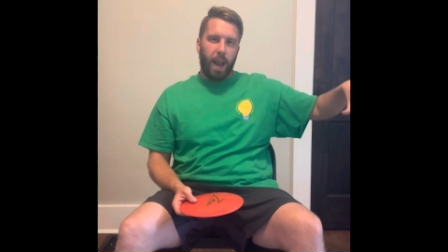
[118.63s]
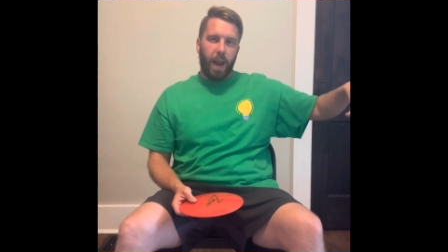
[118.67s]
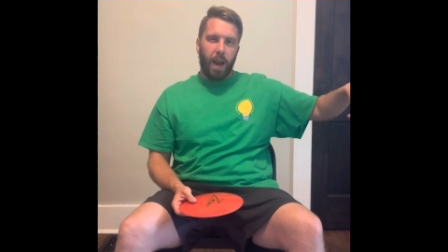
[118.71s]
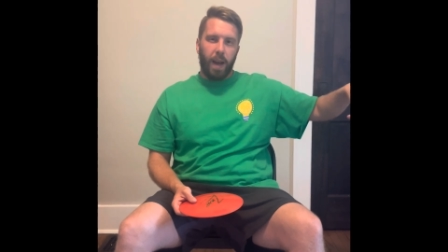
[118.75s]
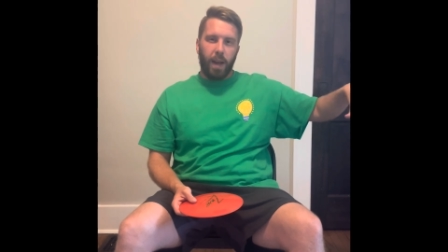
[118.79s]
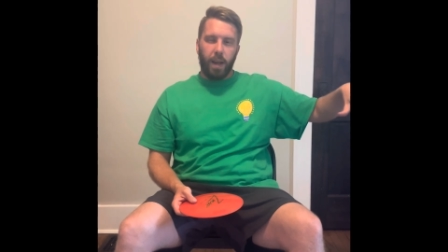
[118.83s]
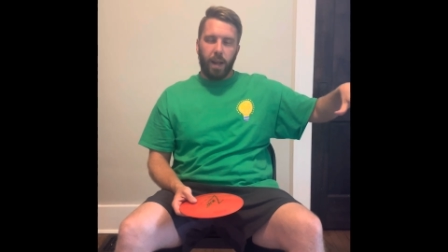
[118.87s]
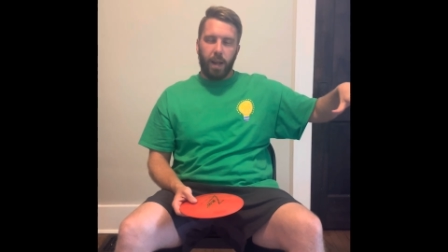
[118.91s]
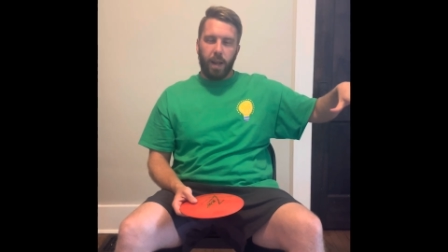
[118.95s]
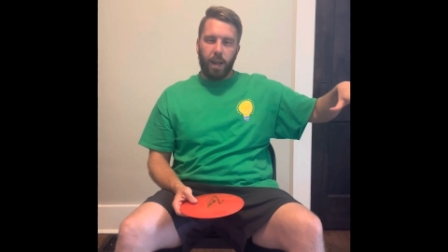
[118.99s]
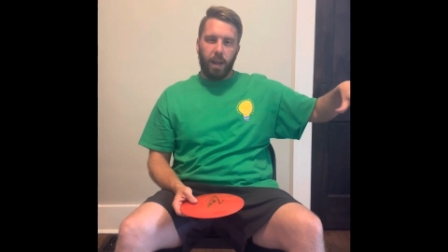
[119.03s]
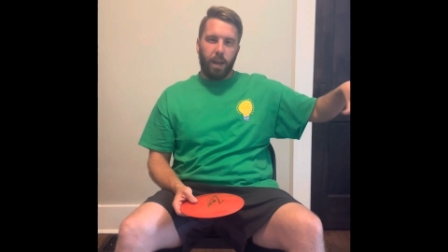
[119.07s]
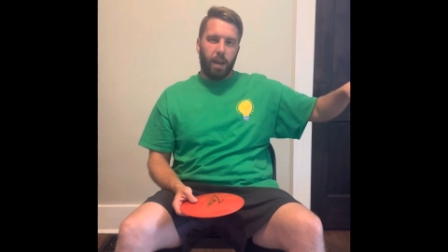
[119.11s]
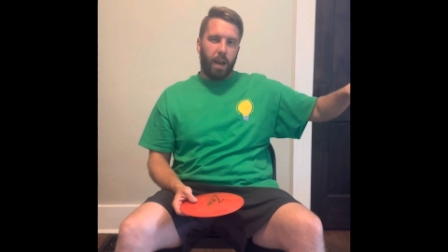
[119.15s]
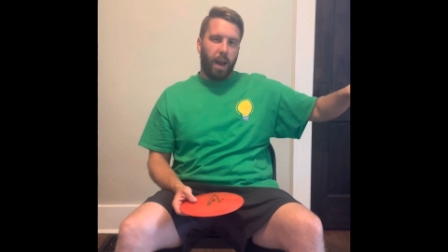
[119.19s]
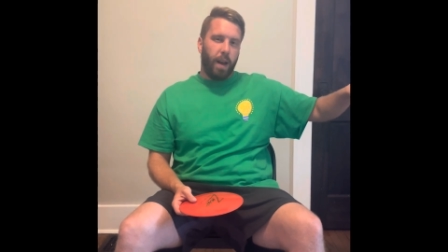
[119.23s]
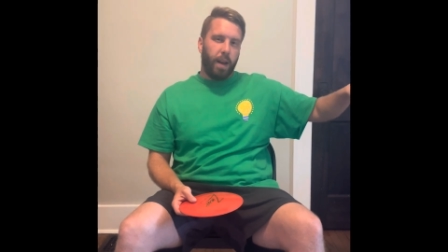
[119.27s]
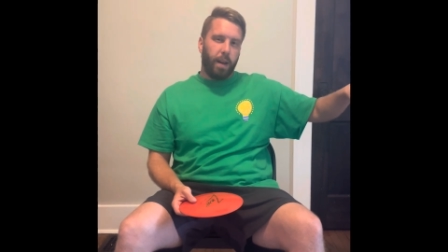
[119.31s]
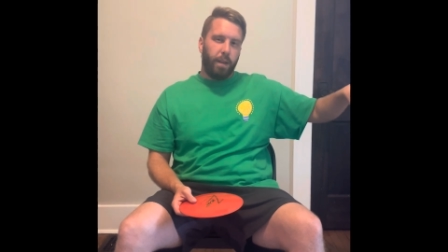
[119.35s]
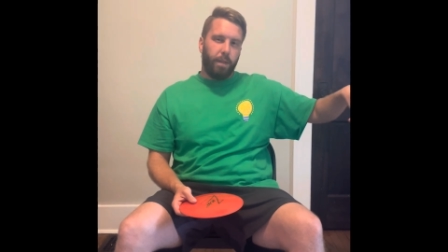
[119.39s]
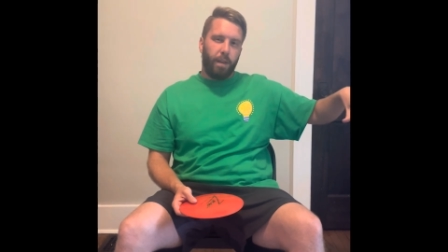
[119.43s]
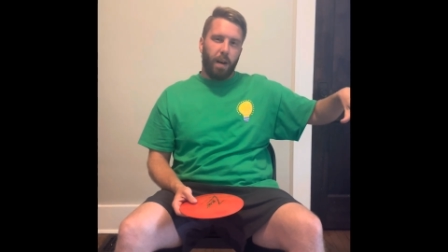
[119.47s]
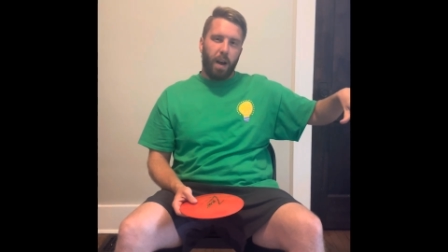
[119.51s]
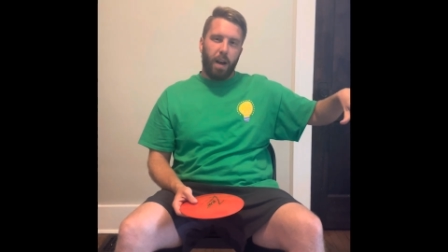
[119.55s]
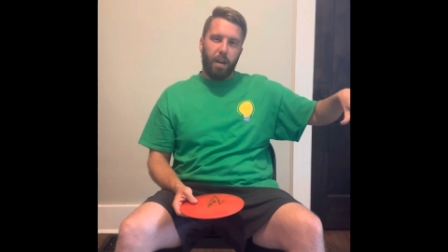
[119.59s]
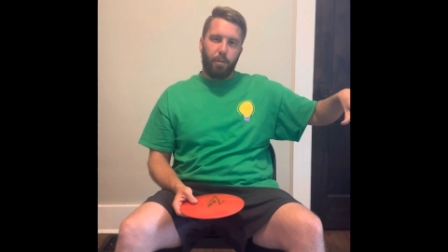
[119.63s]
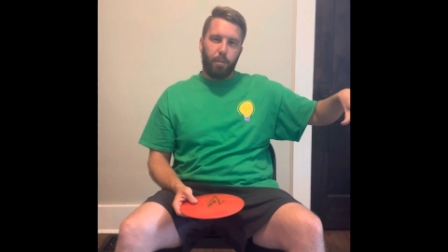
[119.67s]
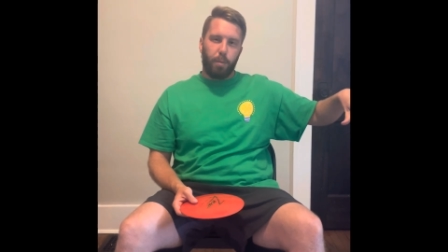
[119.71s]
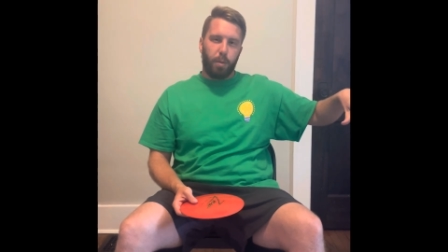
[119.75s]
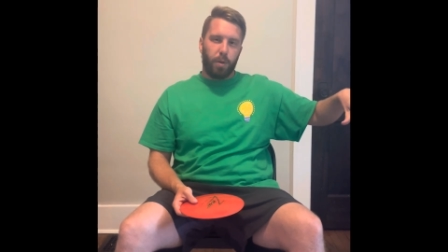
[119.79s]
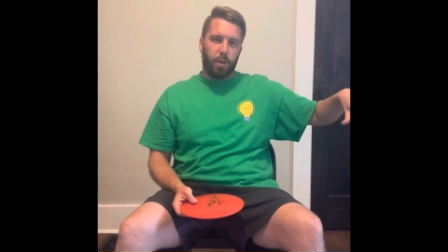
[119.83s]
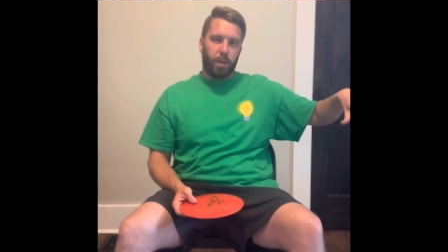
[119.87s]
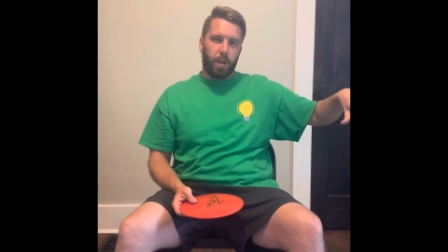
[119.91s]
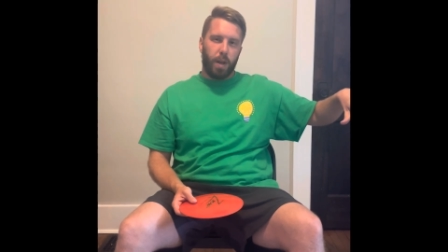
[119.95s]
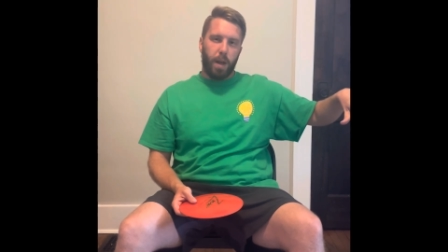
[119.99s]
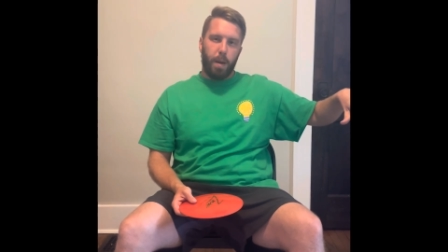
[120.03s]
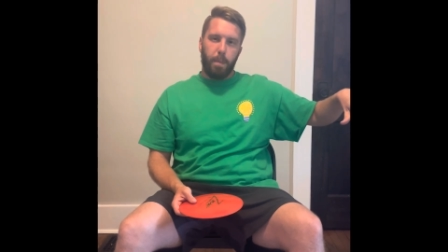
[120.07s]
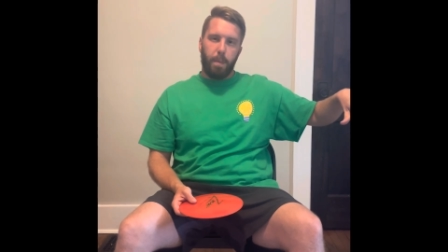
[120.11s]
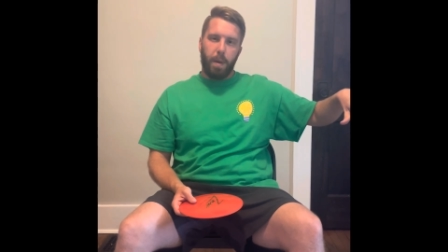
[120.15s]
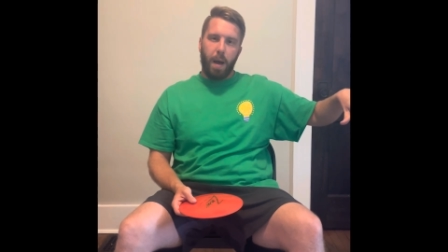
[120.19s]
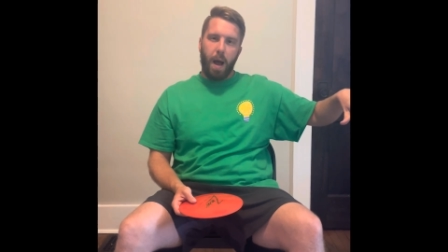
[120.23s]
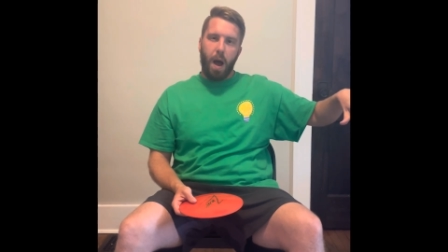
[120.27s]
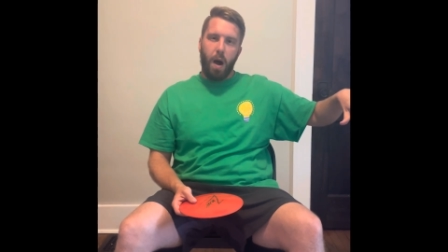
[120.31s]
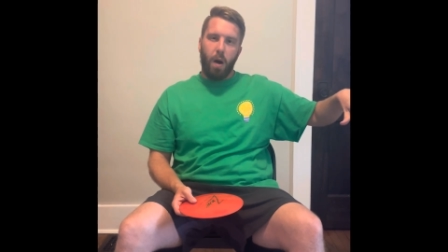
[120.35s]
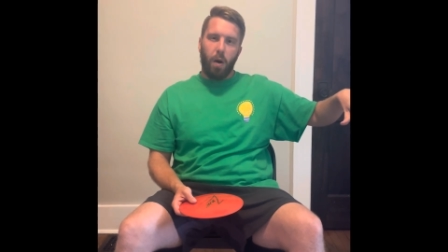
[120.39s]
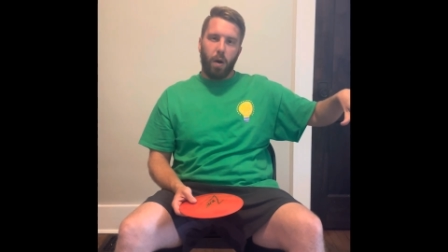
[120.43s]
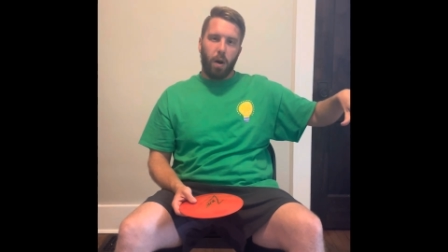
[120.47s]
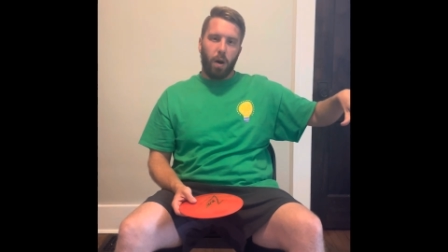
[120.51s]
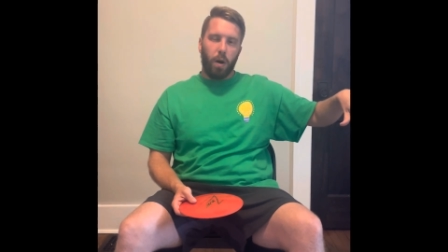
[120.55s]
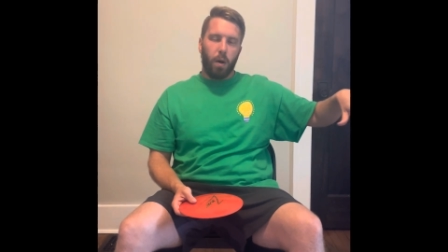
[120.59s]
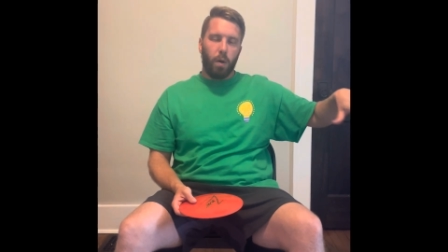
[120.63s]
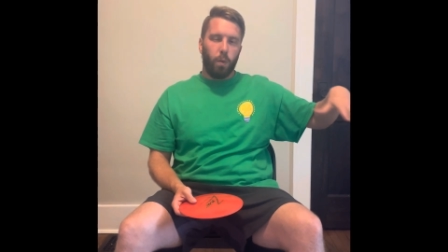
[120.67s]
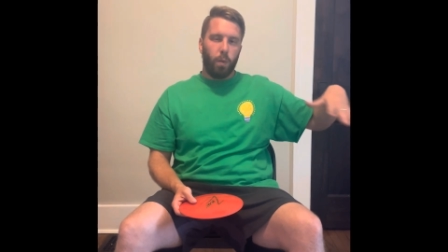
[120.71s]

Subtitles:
80-85% power.